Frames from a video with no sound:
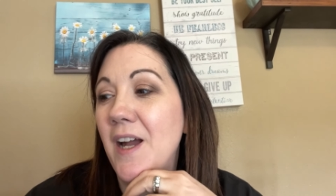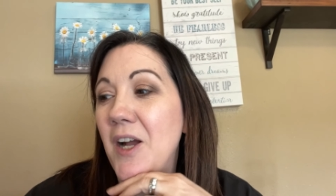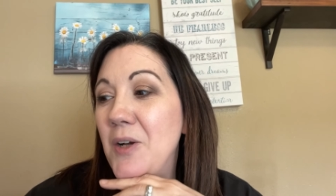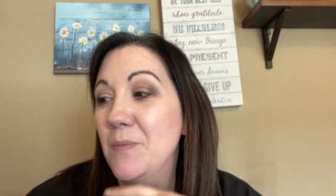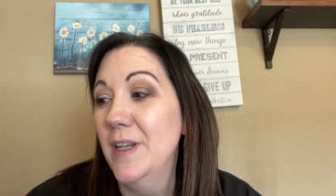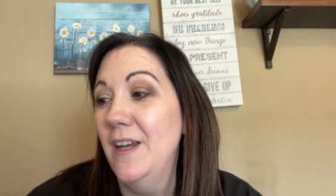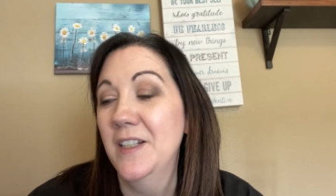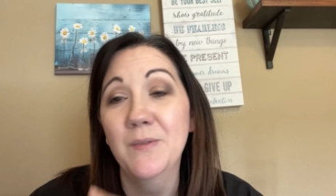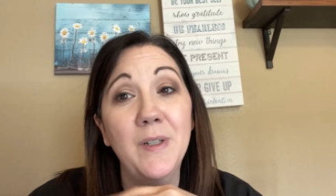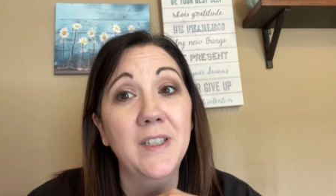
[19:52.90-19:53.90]
Um, but yeah, I
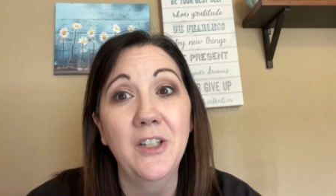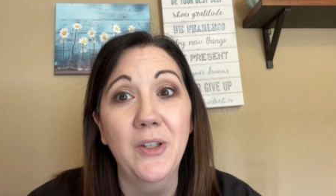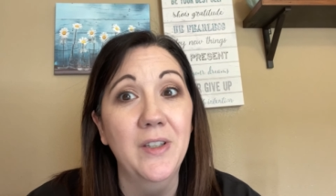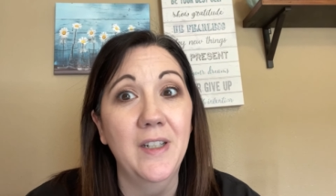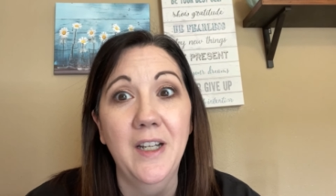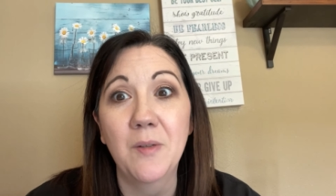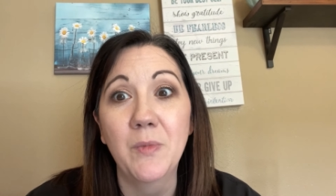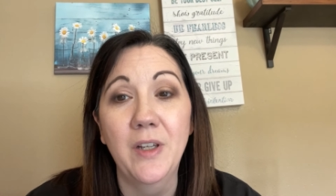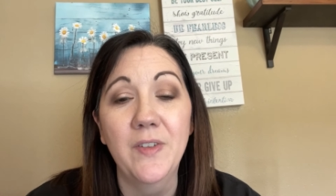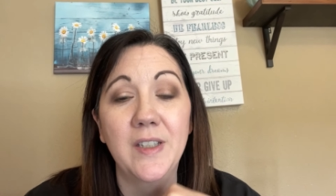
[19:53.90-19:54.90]
just wanted to tell you that I am
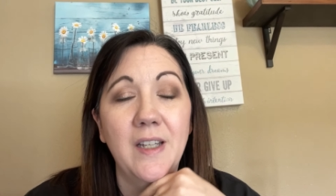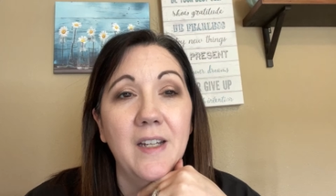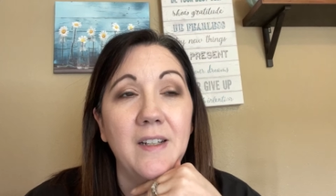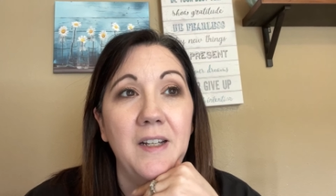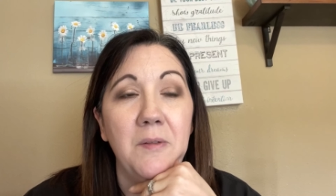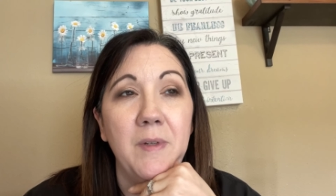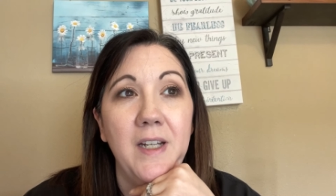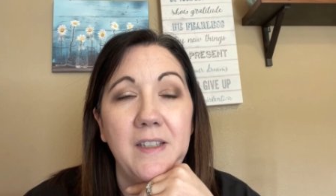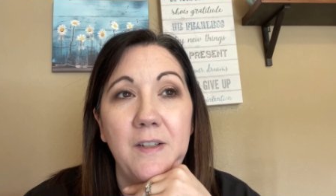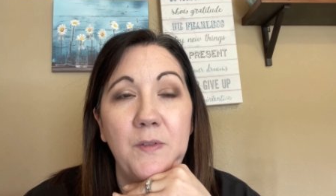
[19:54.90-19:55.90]
loving that. Um, I
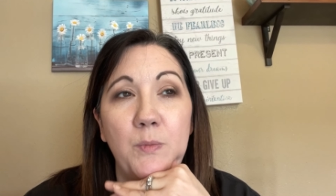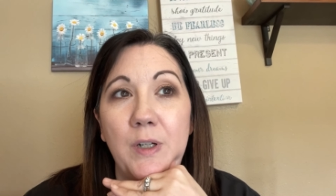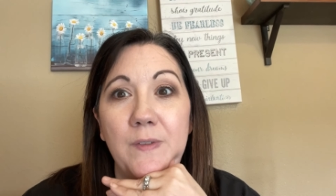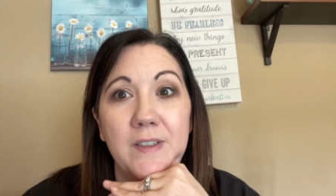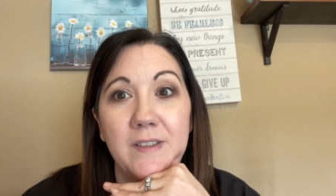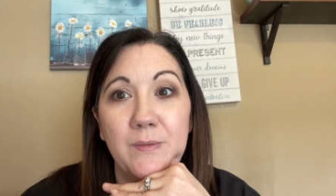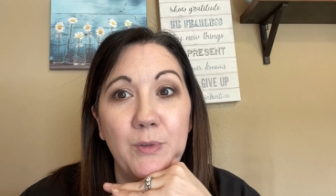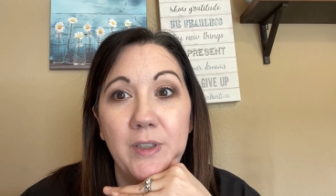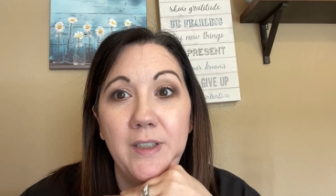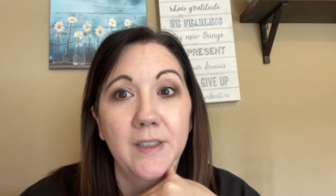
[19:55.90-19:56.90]
had that for breakfast this
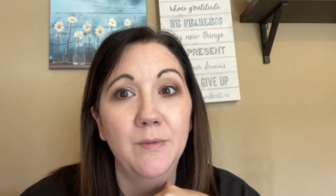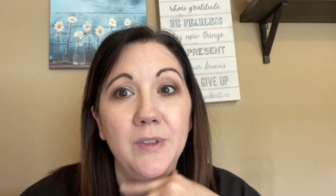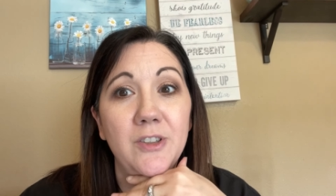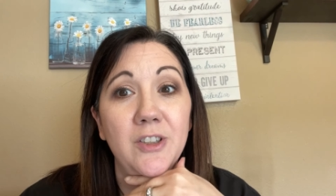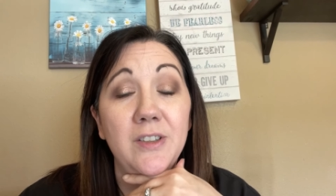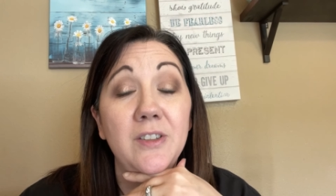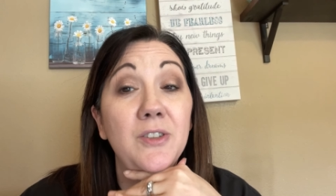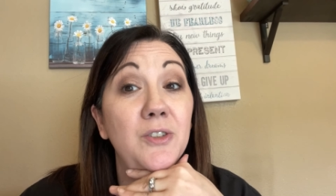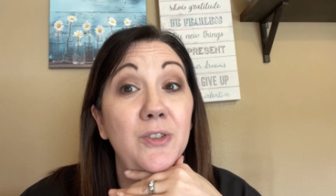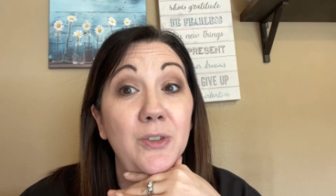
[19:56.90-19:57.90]
morning and it was just
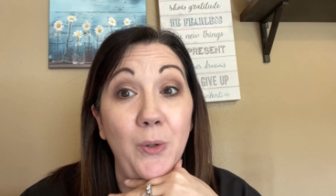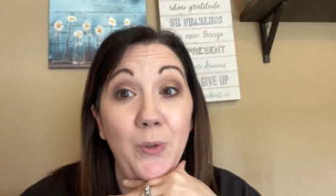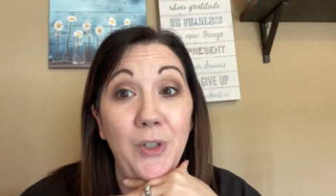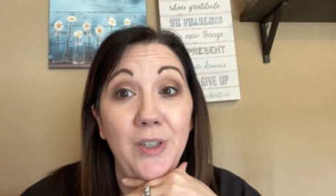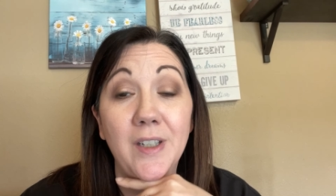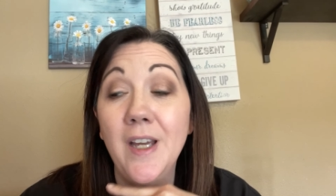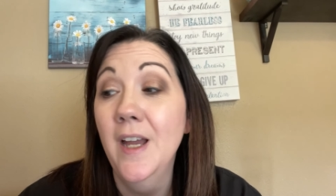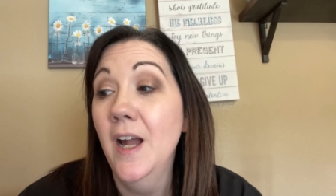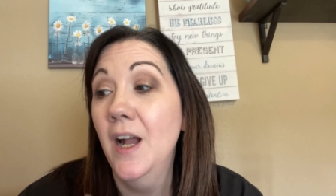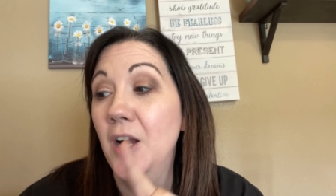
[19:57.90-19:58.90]
so good.
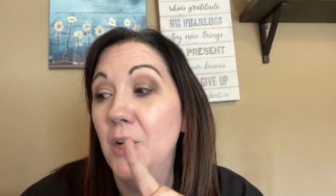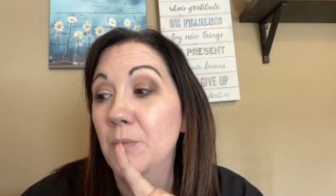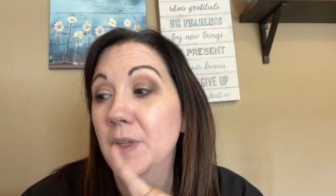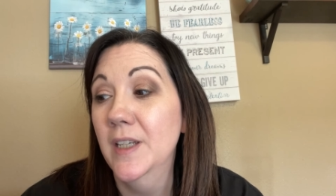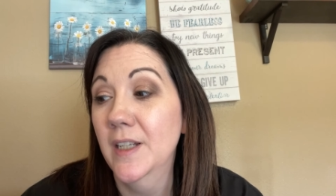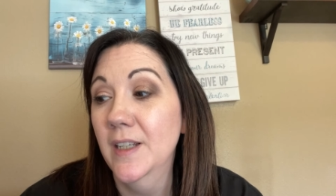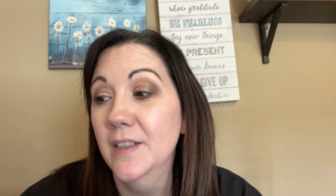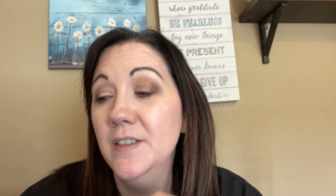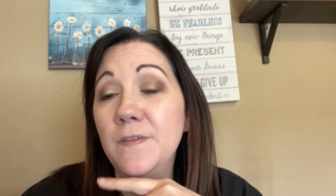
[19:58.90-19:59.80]
Um, it is